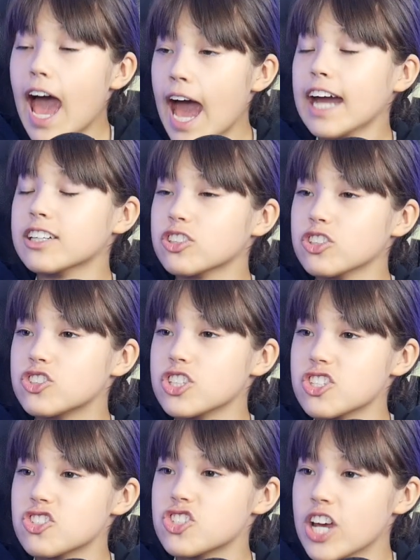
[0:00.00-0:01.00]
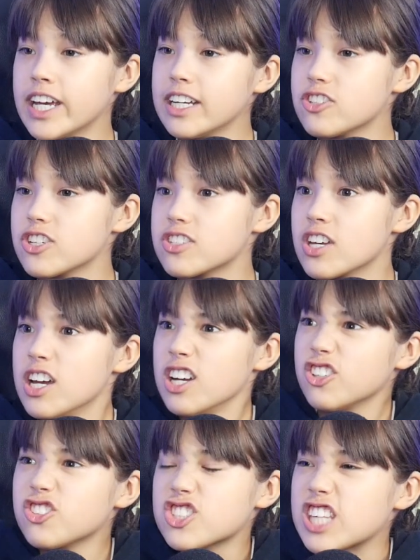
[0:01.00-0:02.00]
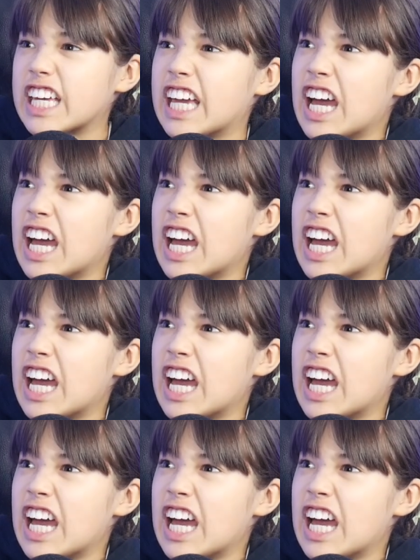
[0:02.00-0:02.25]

actor just changes, you're just like